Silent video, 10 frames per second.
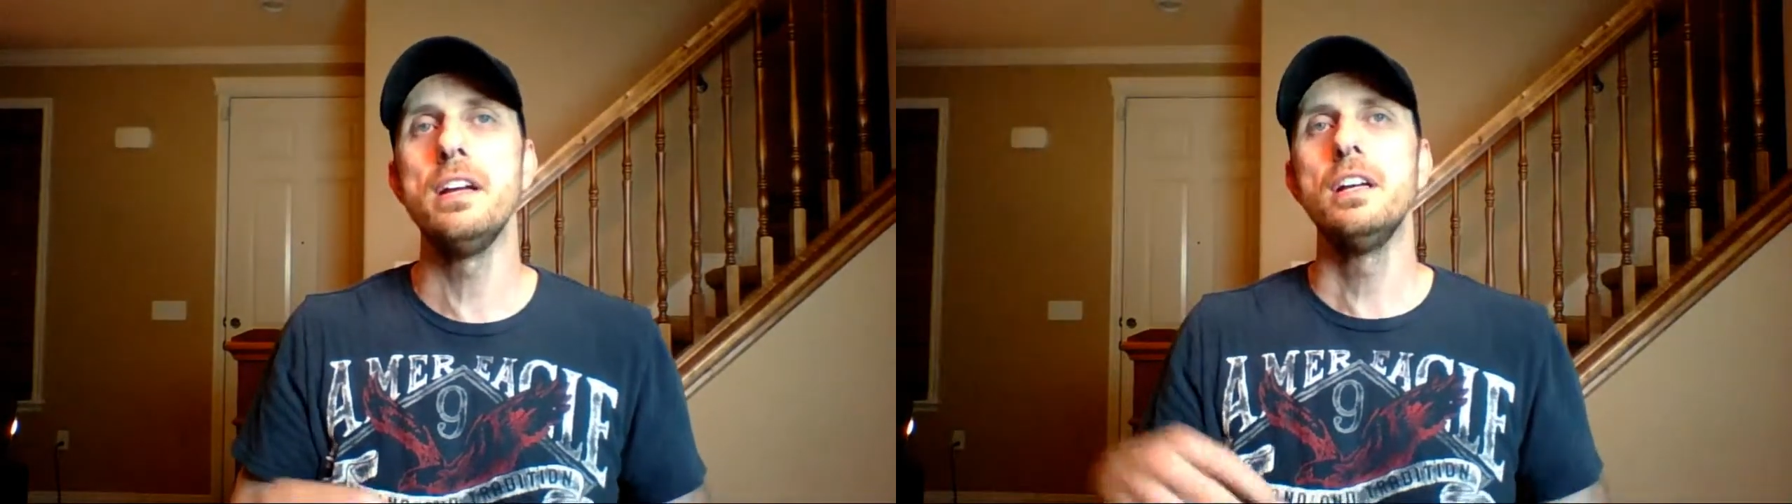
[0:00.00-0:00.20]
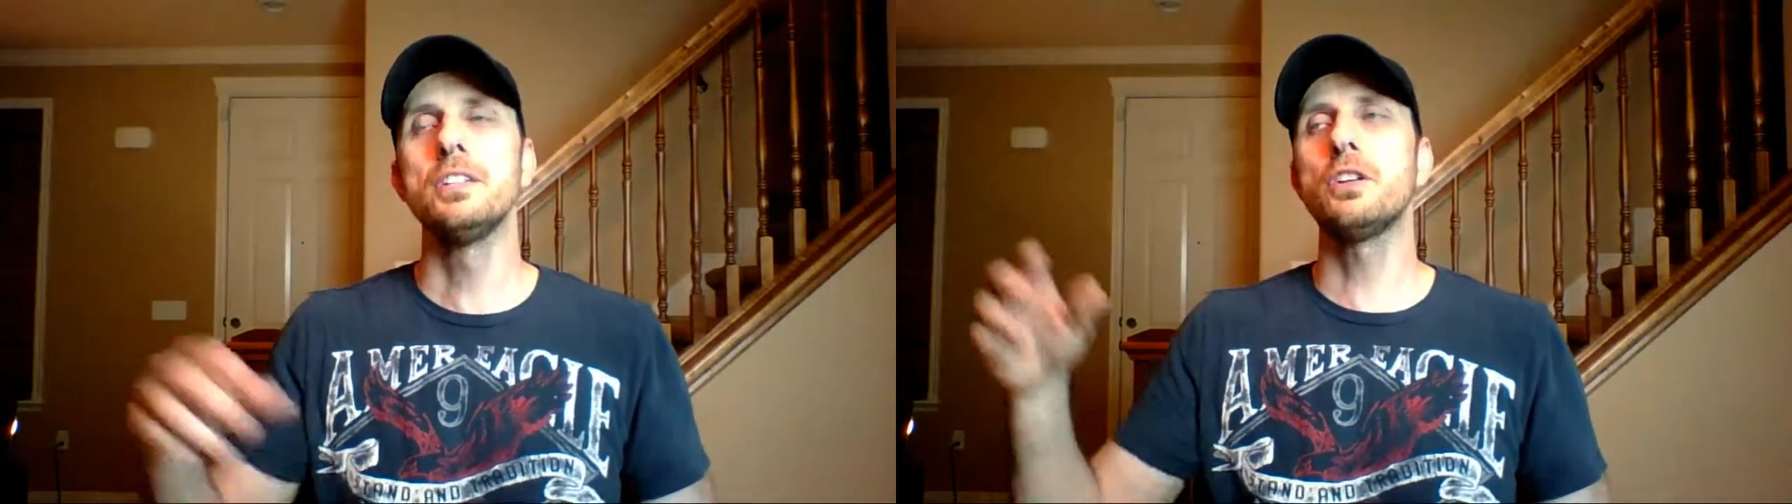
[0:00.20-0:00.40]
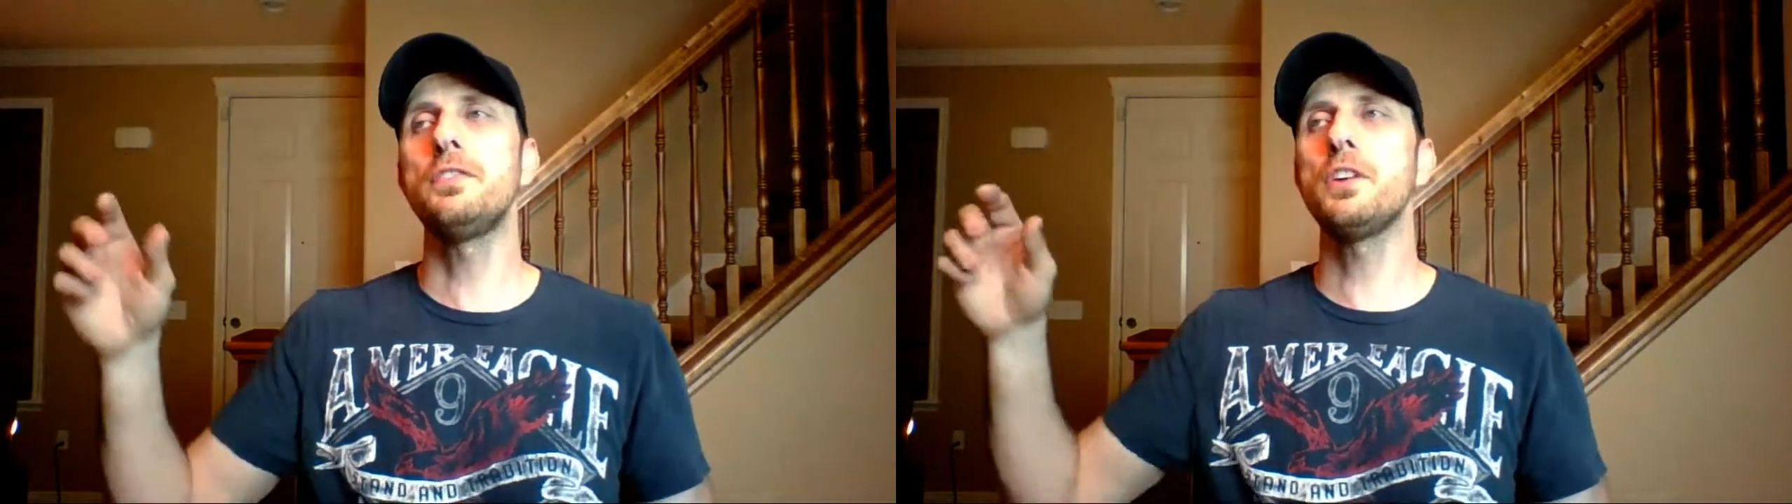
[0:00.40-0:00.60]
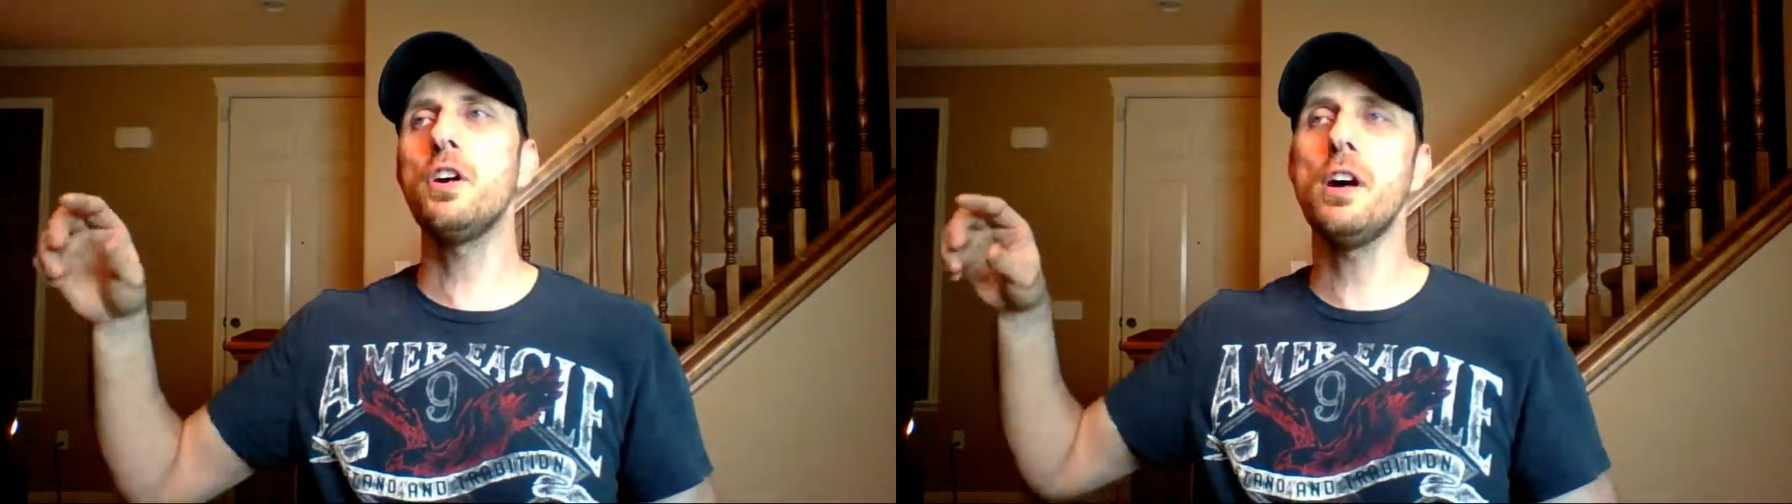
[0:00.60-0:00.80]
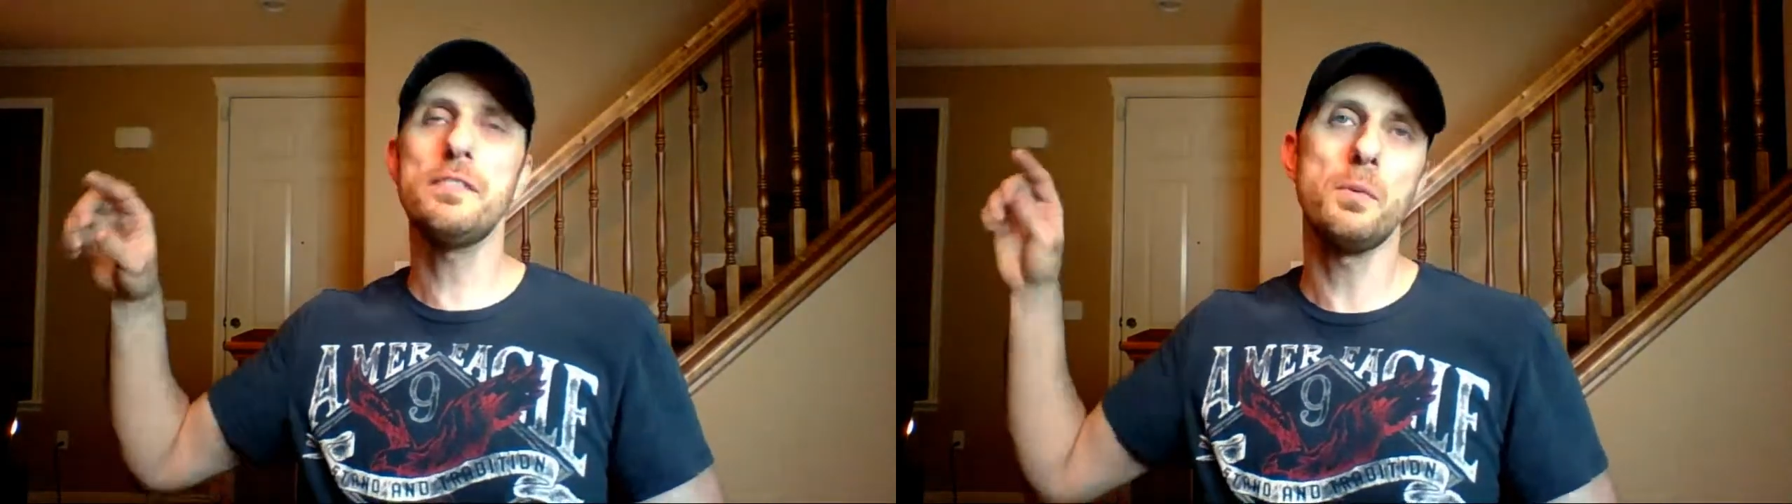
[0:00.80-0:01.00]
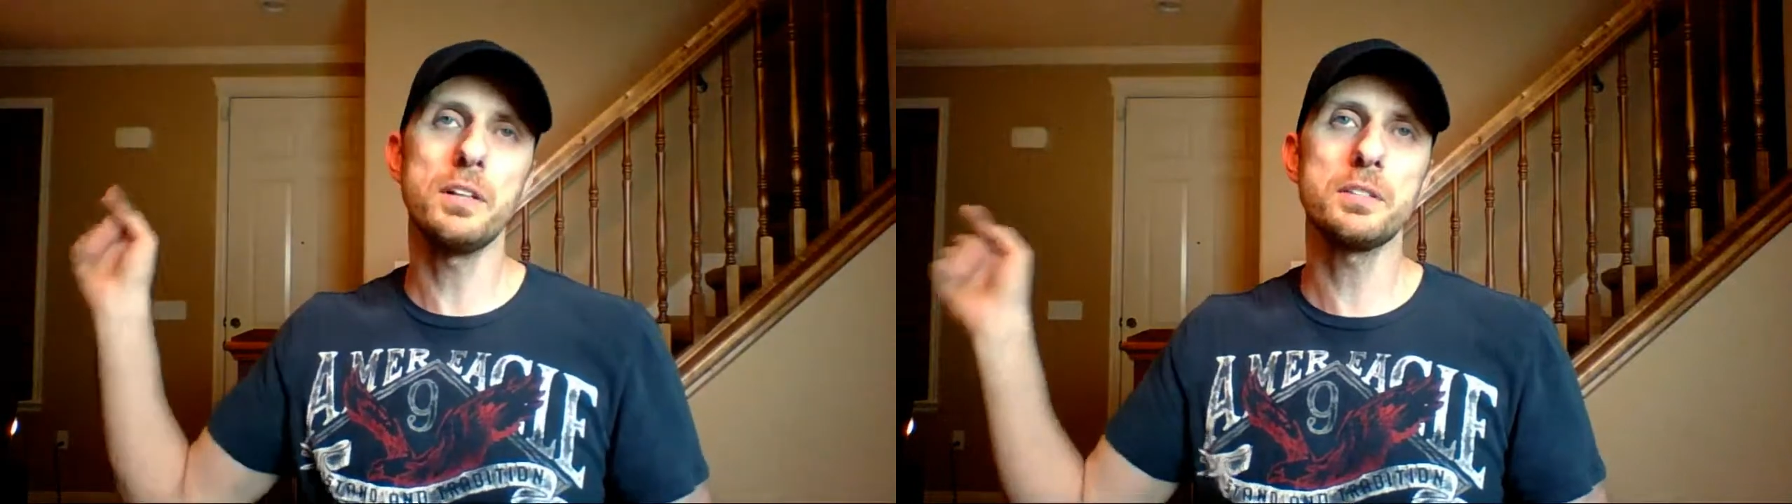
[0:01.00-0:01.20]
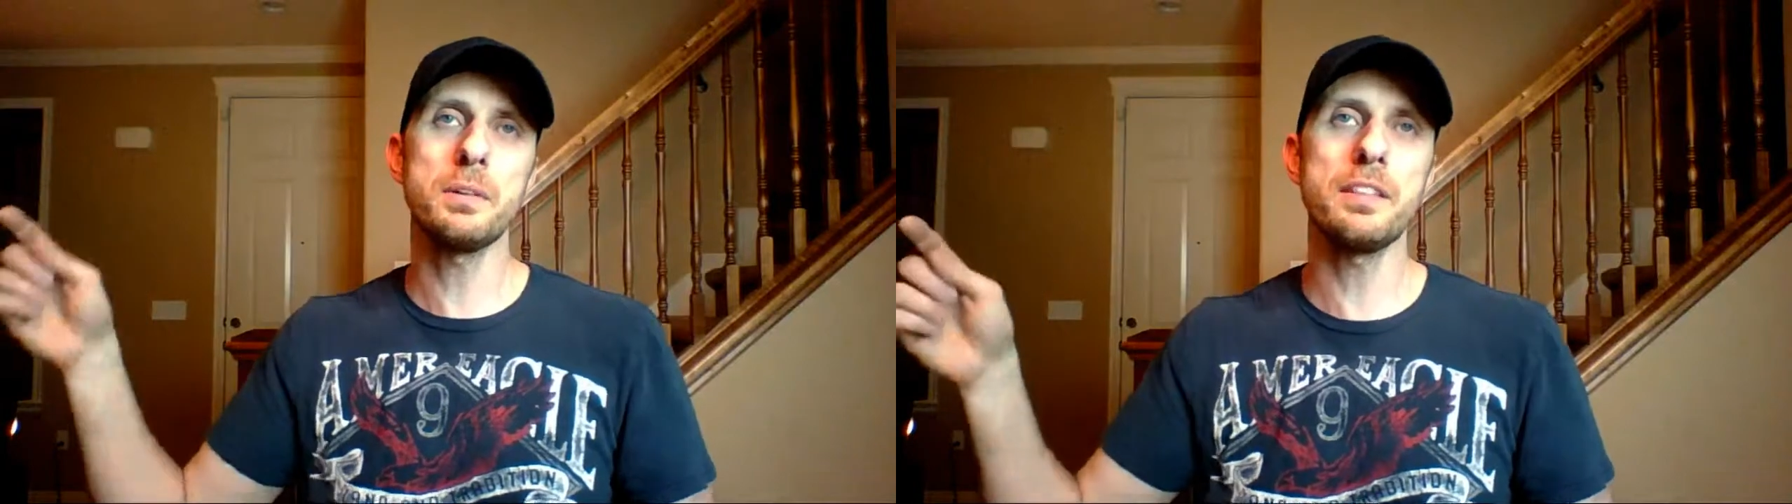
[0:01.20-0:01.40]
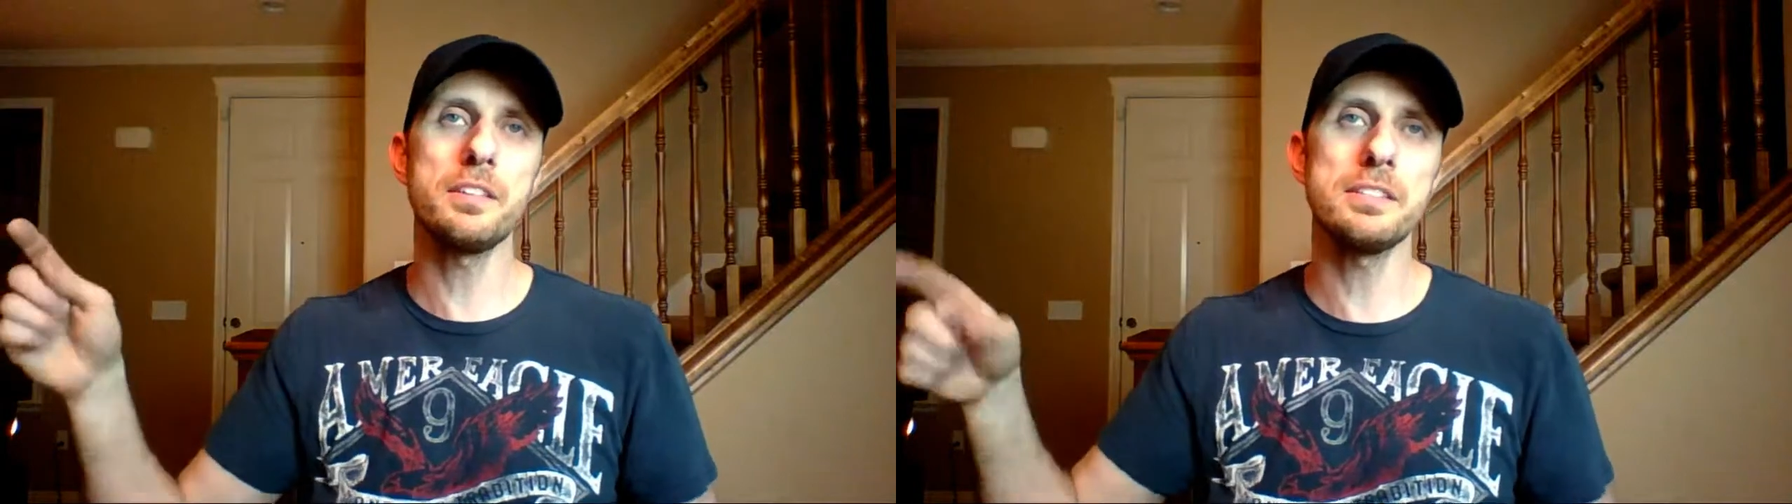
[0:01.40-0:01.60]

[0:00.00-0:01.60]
So if you go off of 123rd